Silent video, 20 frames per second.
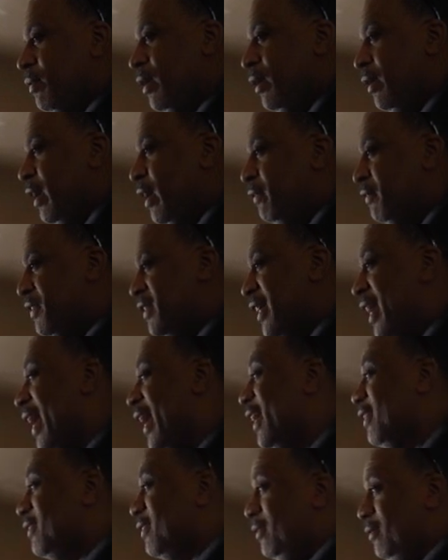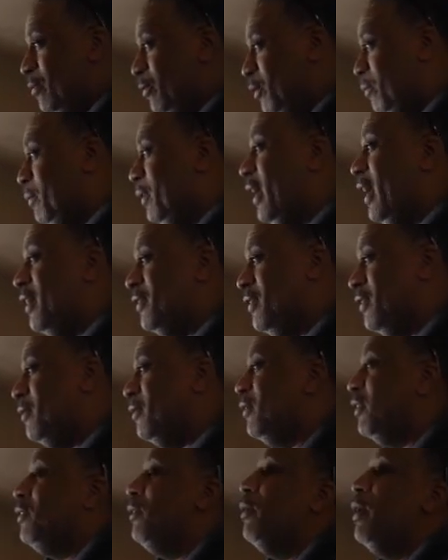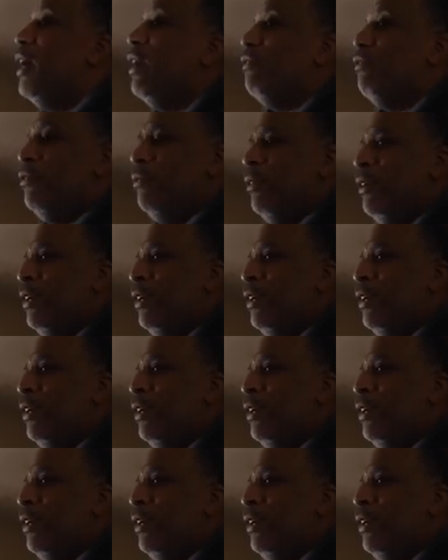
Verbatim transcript: you have slats with plaster, then you have